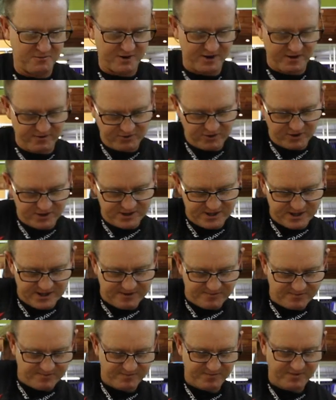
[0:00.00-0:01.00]
what I've got
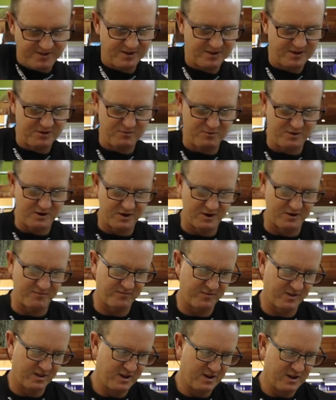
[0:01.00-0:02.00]
here. There we go.
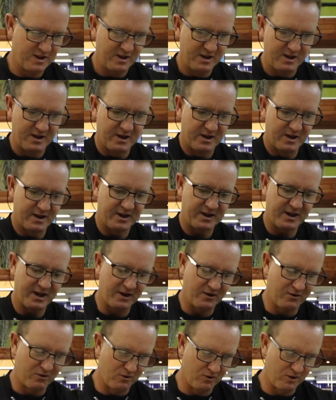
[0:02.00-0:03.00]
And
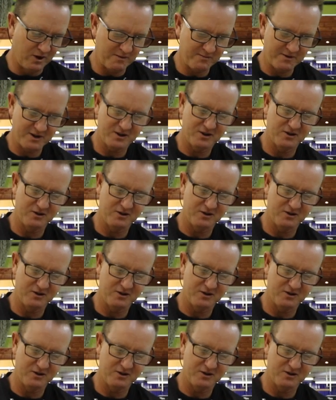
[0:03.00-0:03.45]
again, all I'm going to